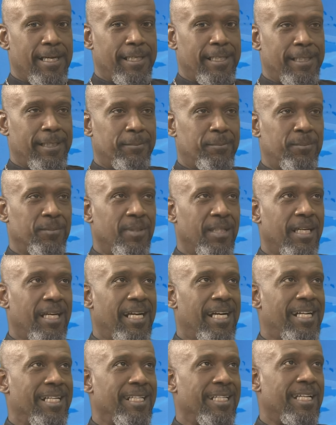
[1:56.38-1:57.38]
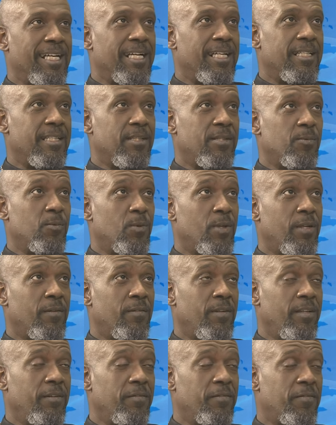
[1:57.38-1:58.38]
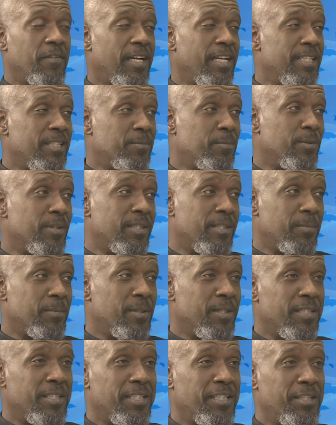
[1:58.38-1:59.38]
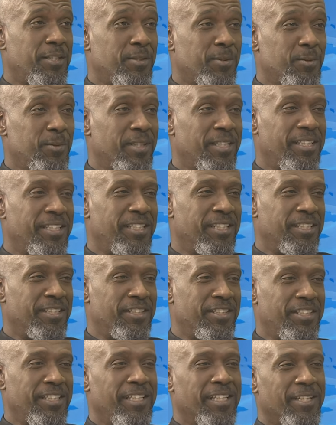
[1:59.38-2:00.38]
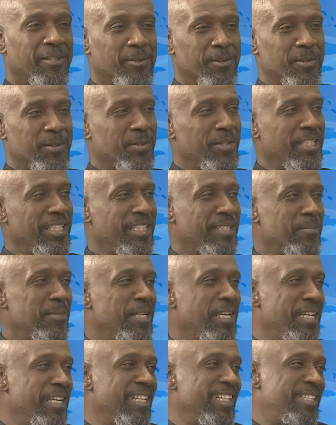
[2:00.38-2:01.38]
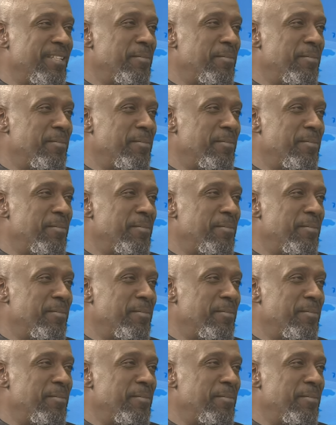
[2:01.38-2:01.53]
And as one of the vice principals at the School of Theology, I also need to be